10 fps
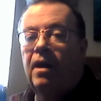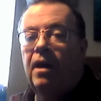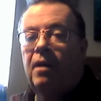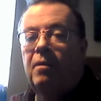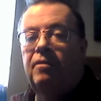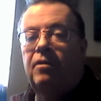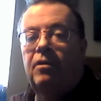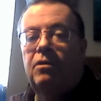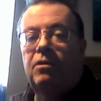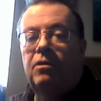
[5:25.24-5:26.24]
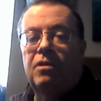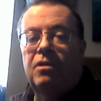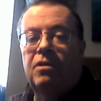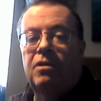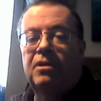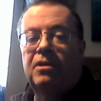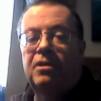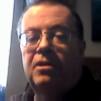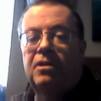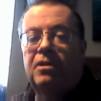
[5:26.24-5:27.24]
However, a lot of the pundits
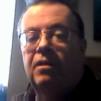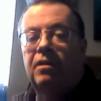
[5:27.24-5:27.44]
think